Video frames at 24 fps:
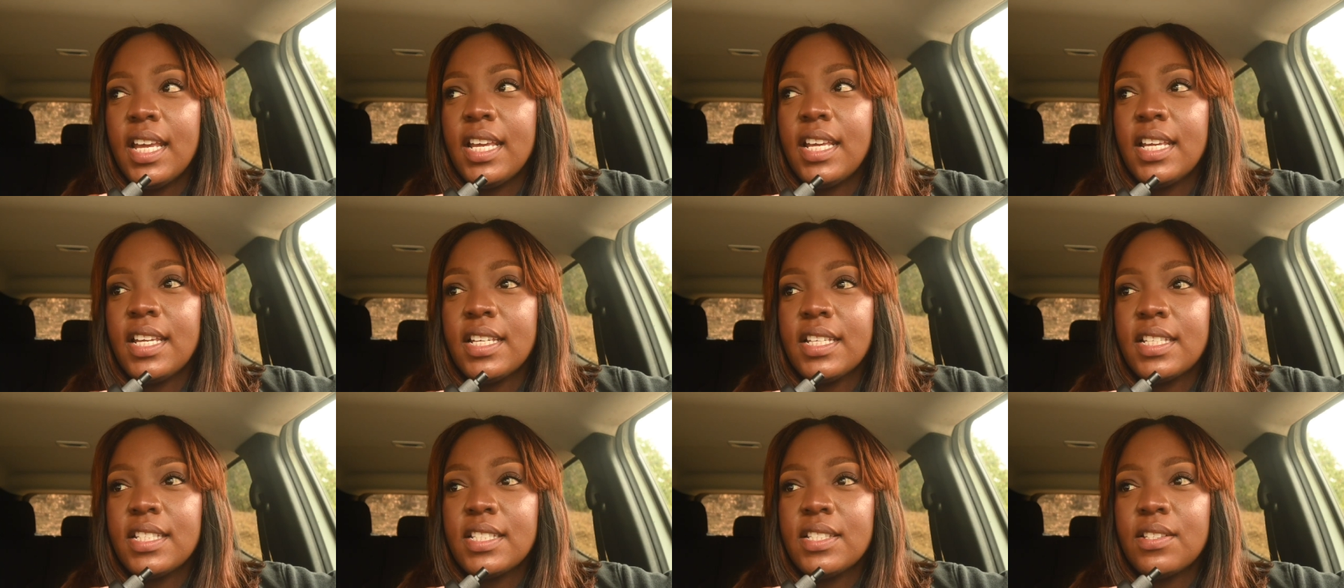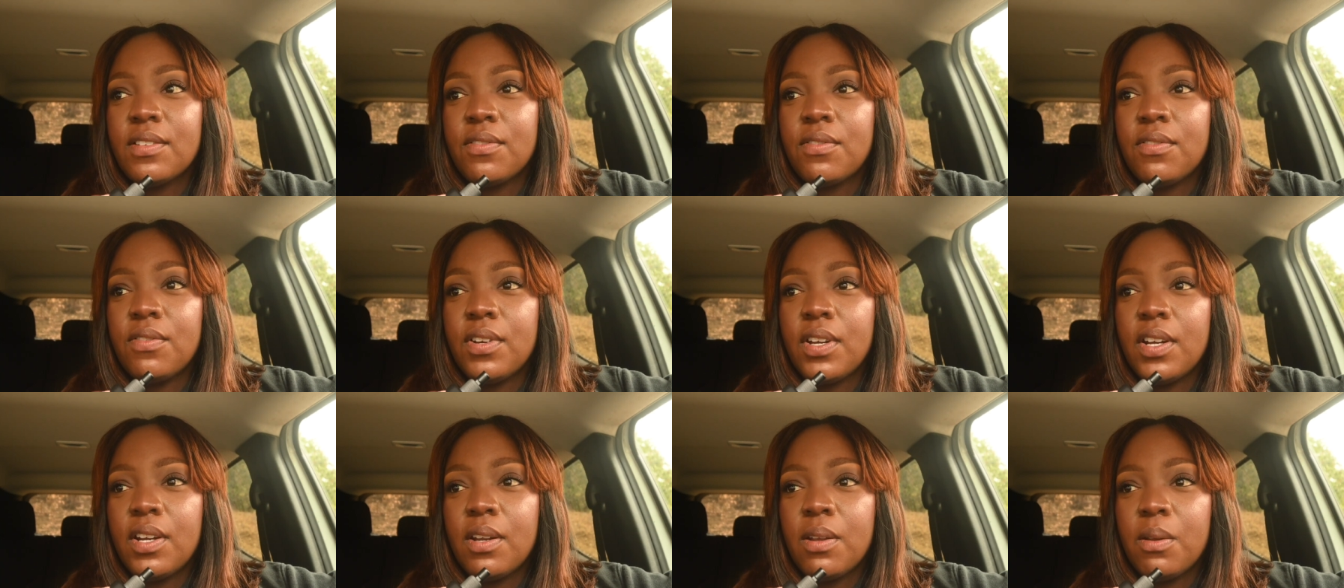is
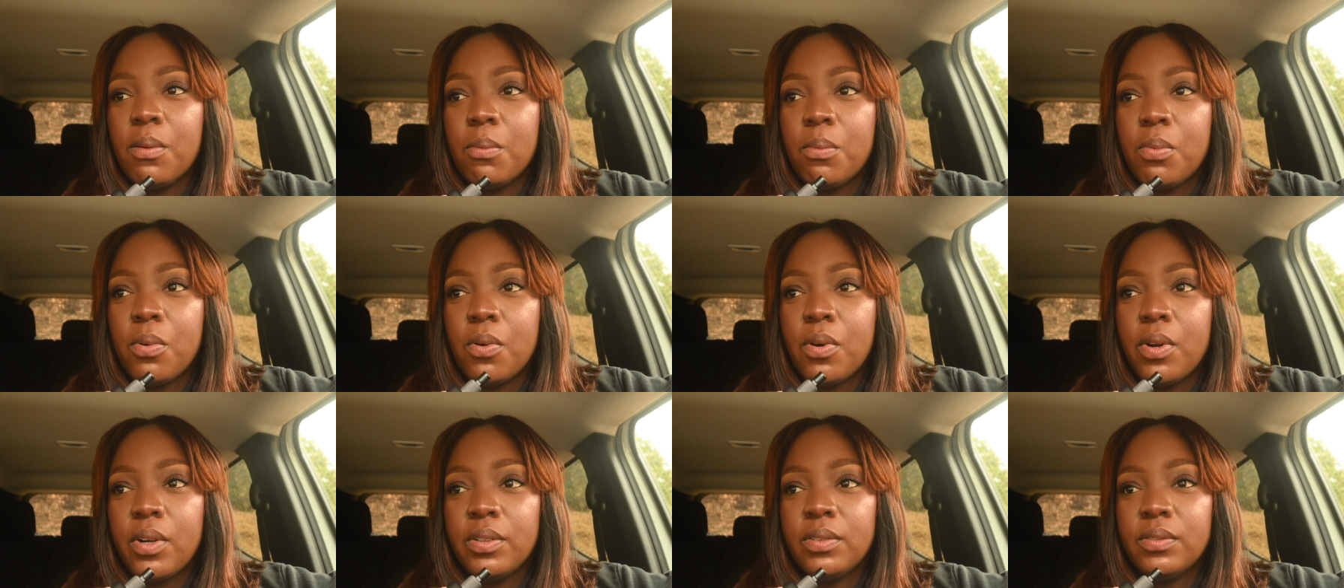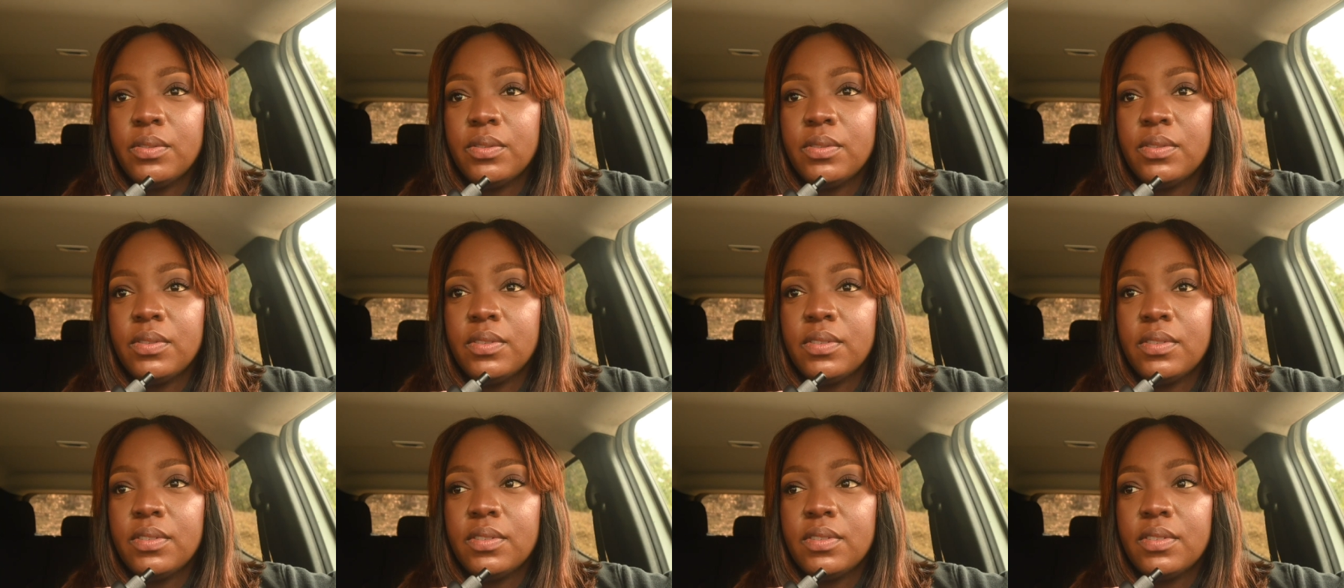very
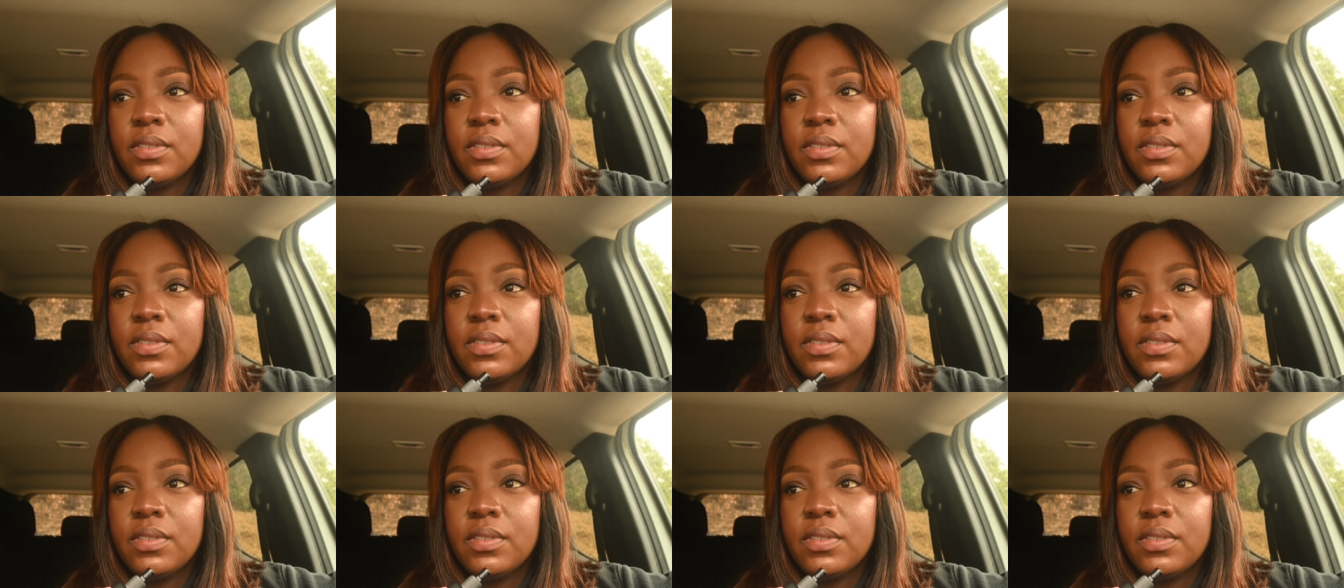important,